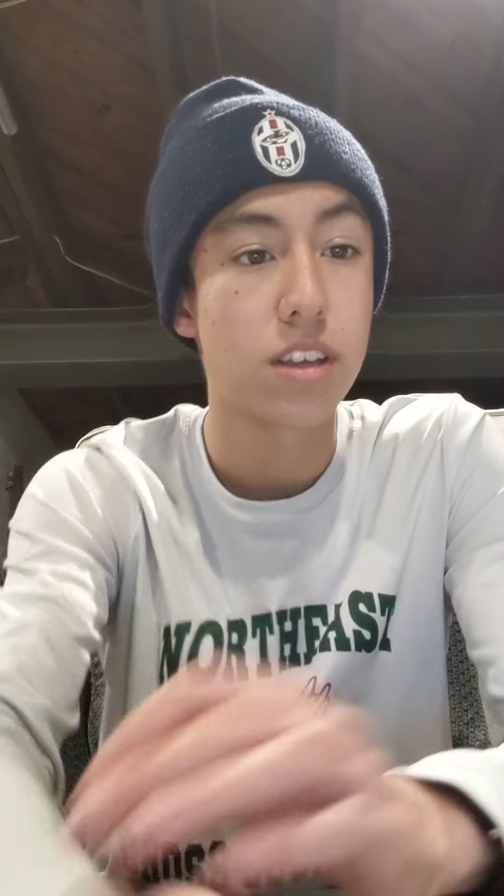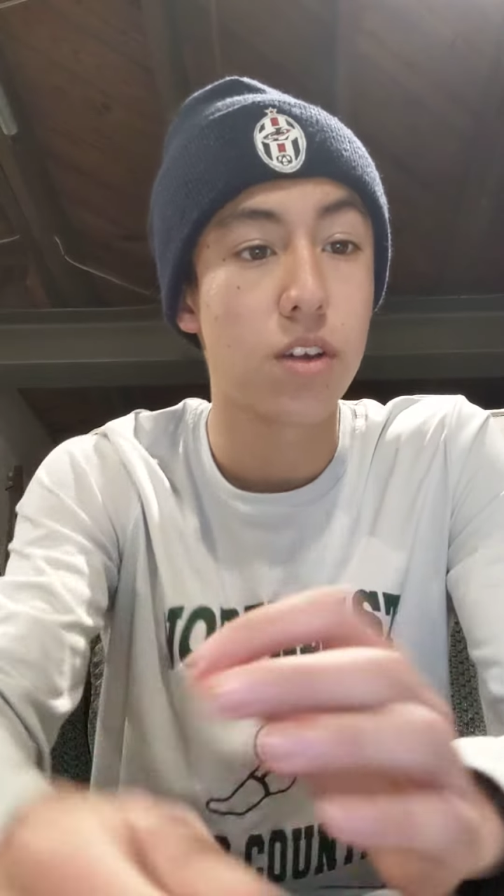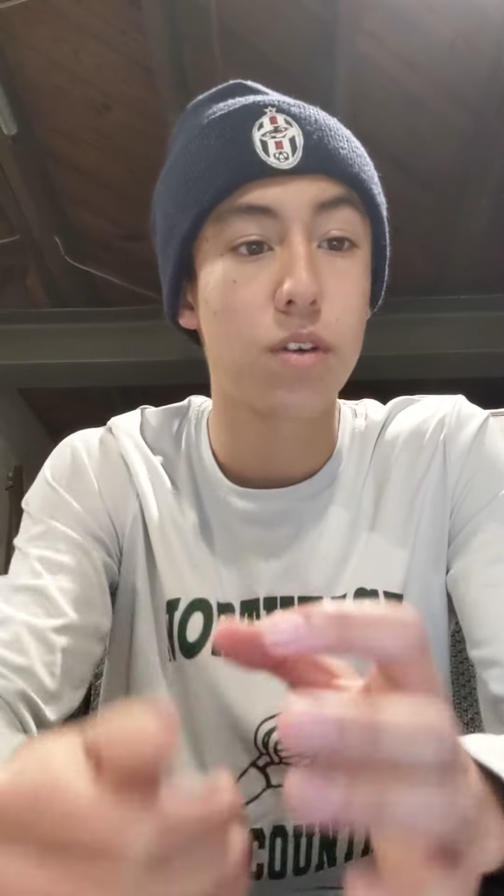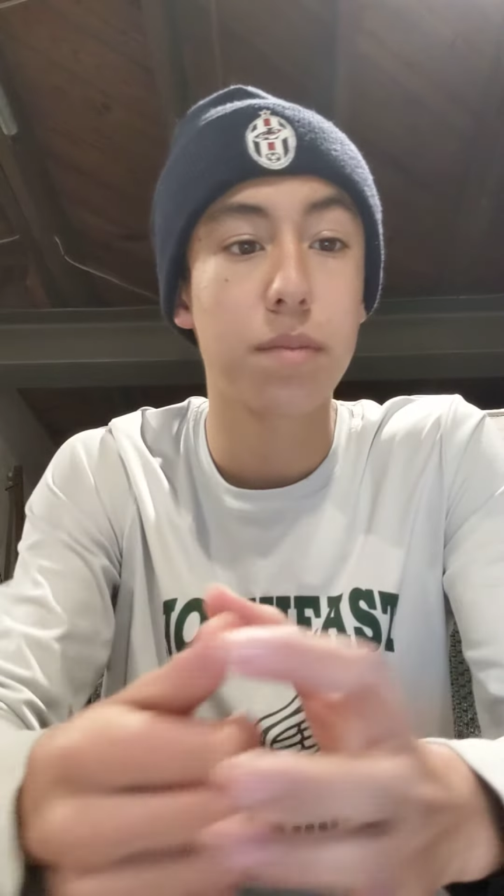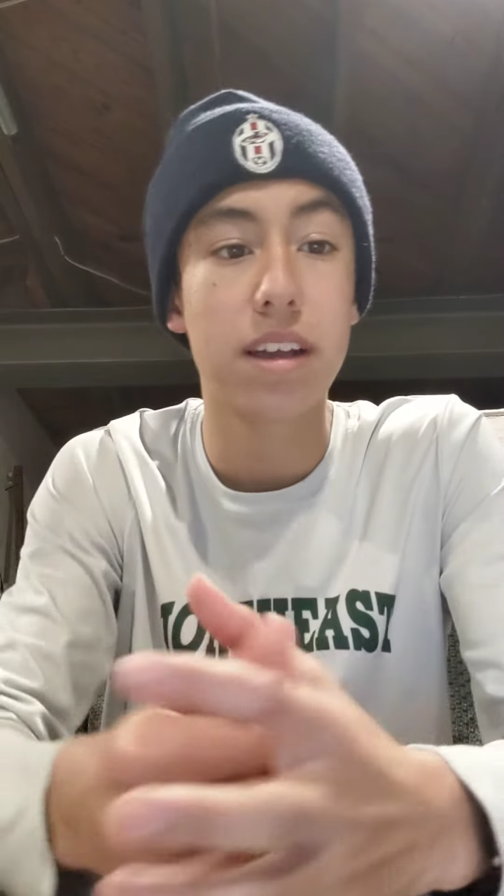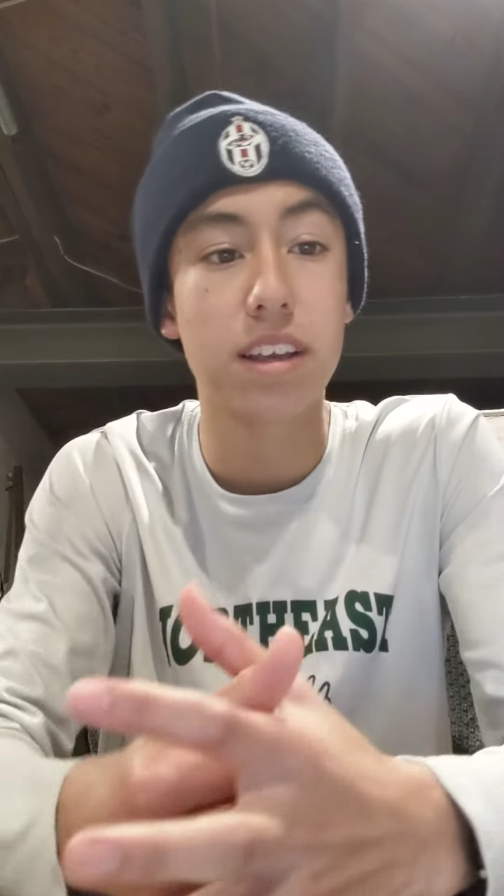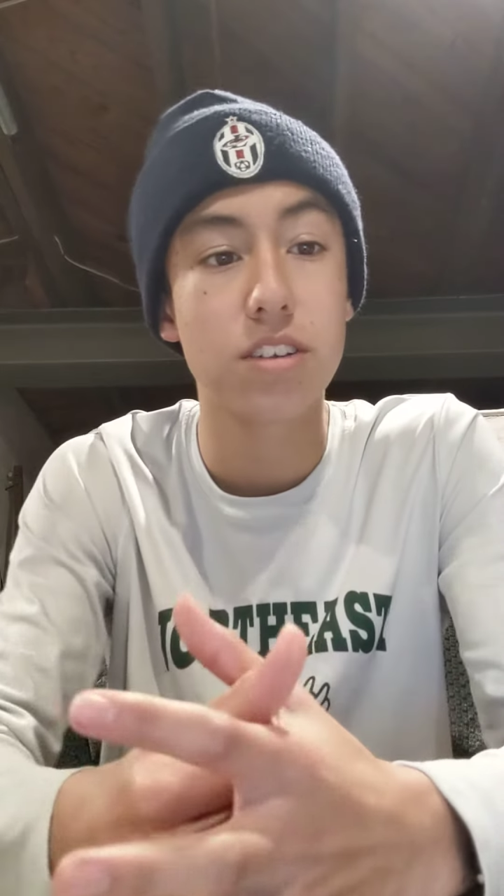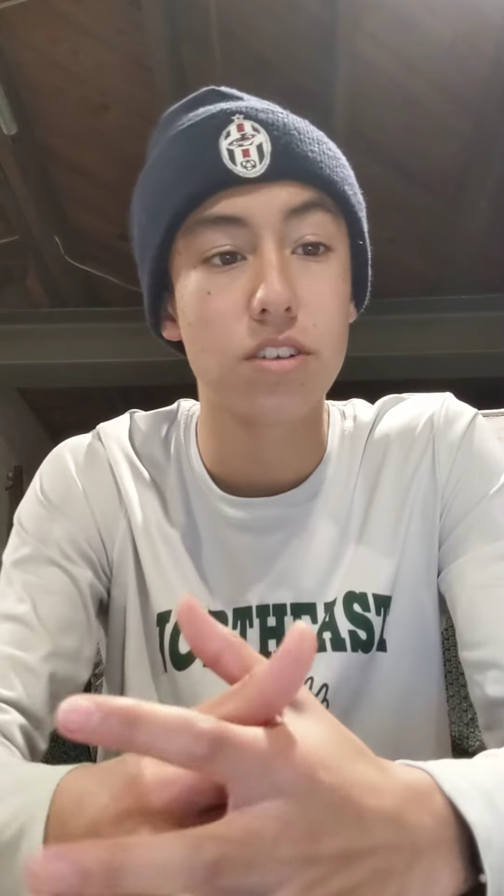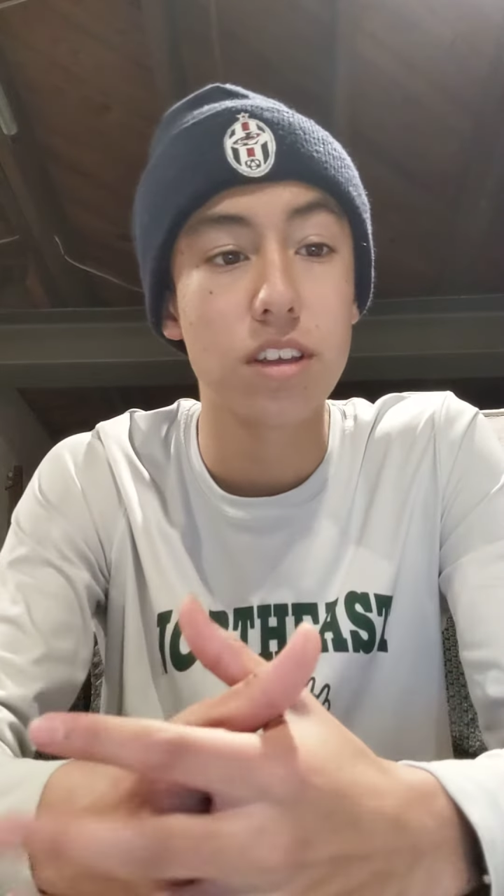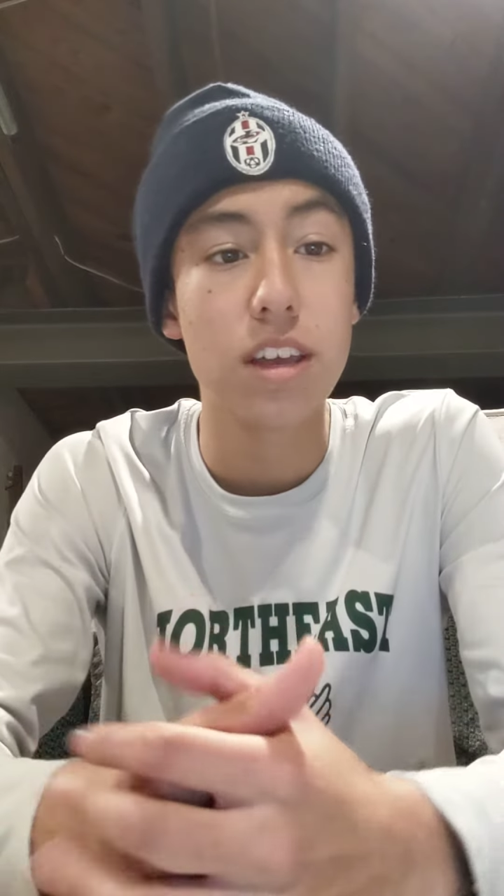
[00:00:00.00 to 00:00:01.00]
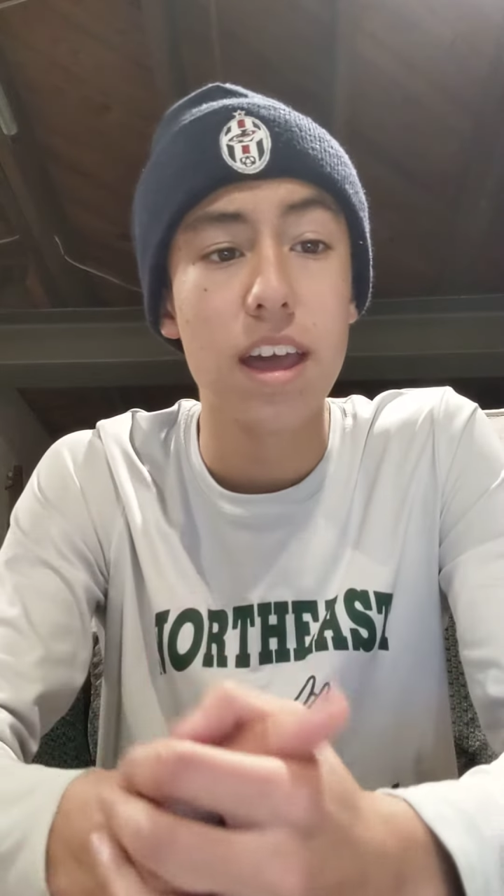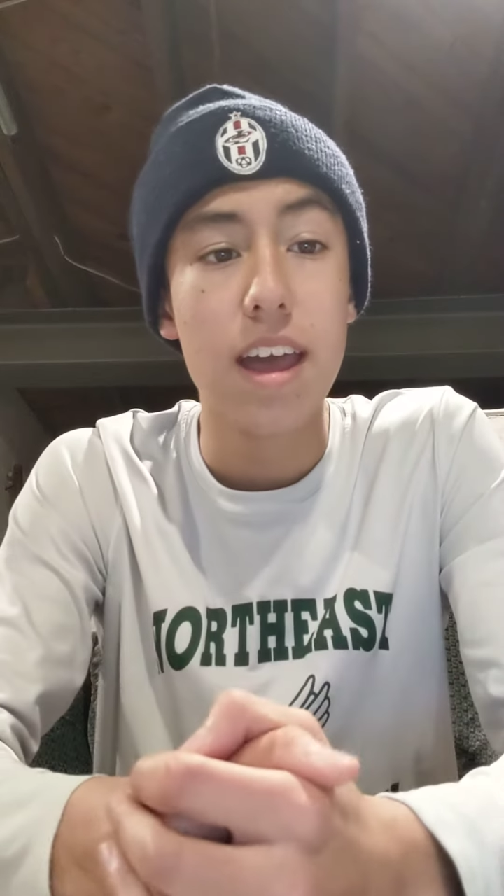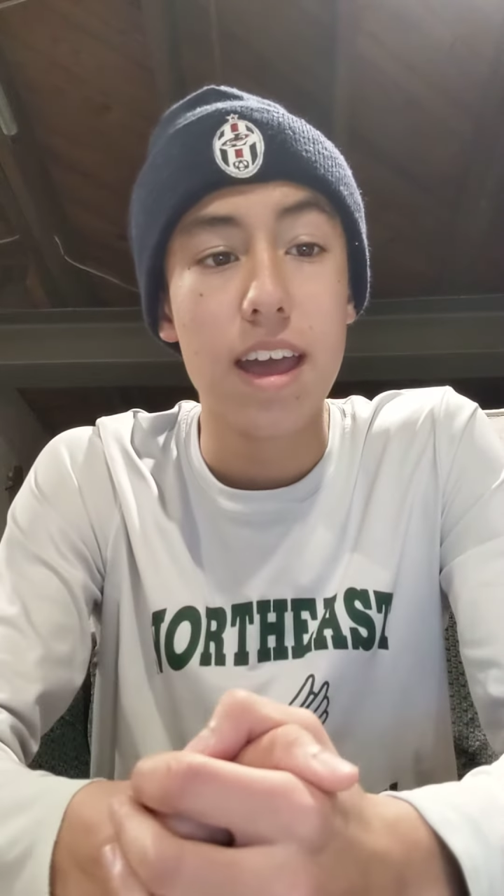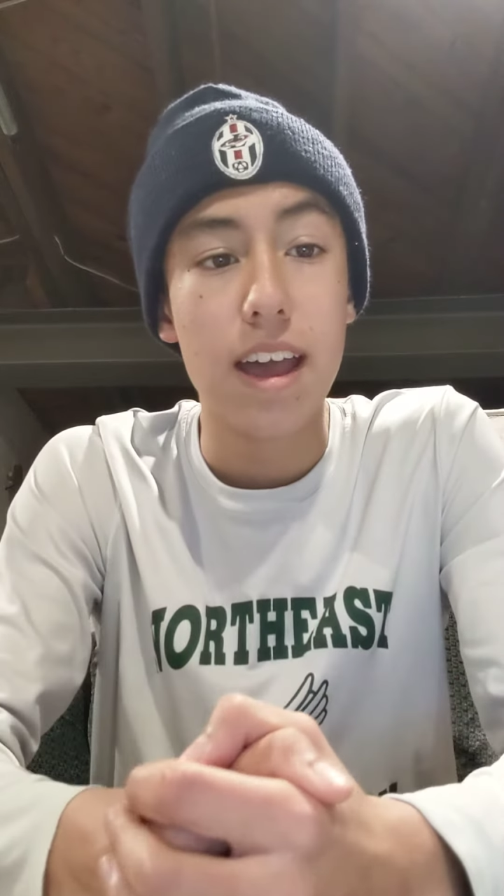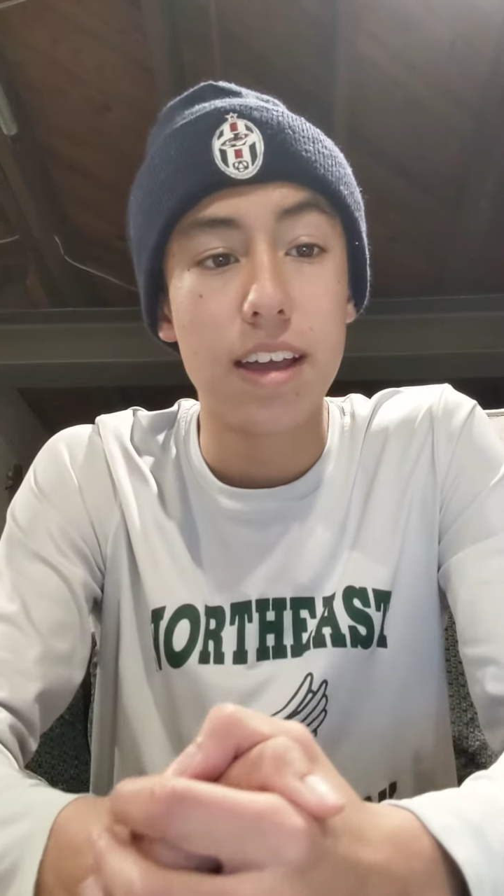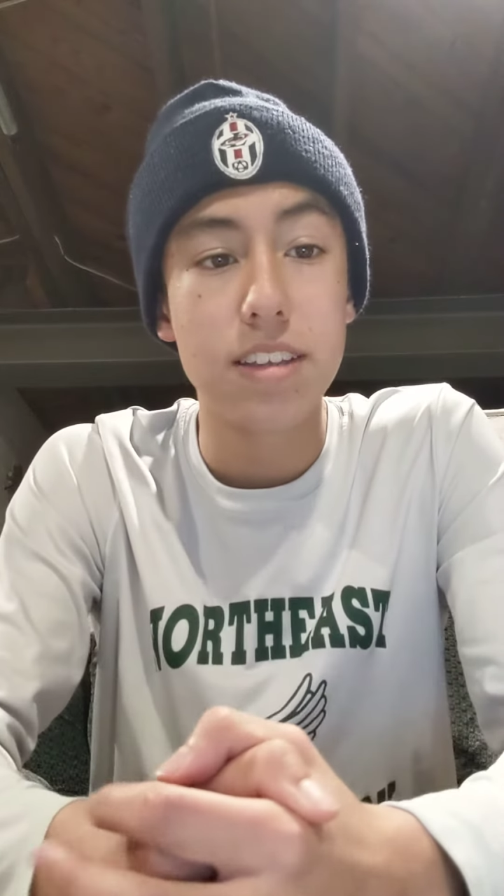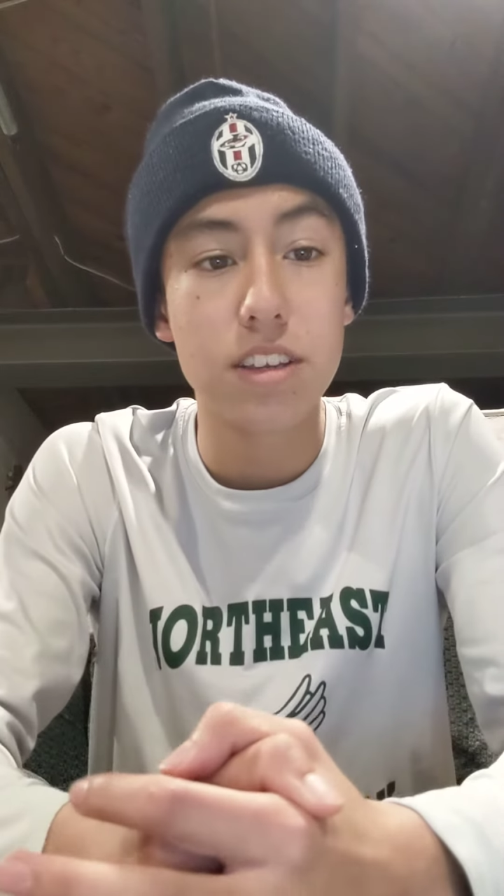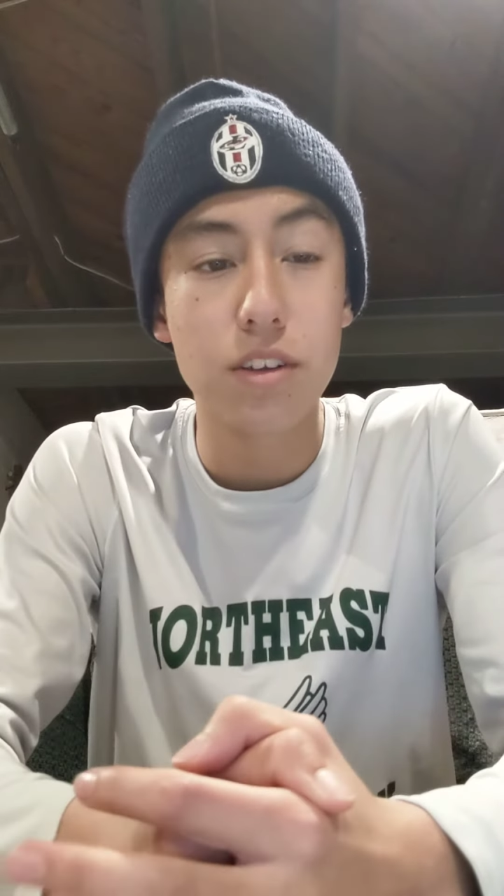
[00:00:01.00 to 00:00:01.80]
going back as early as the